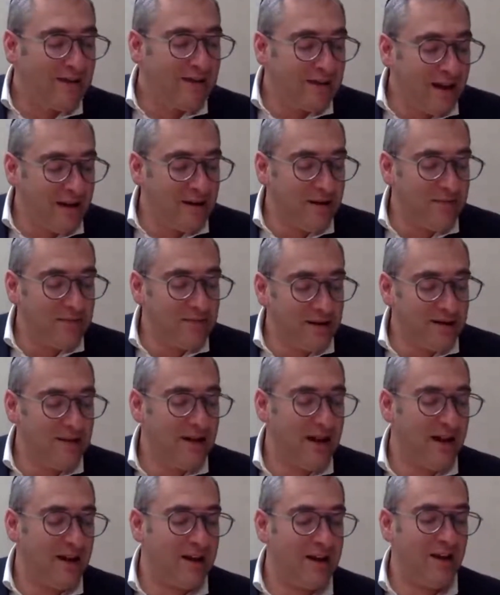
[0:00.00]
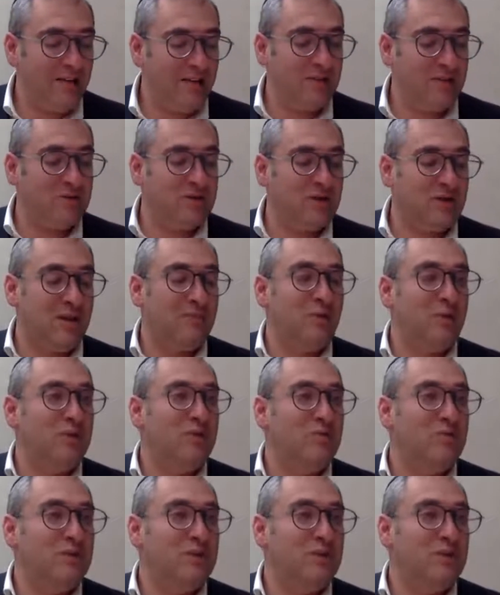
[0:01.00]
Haterem Tedak, Mitzrayim.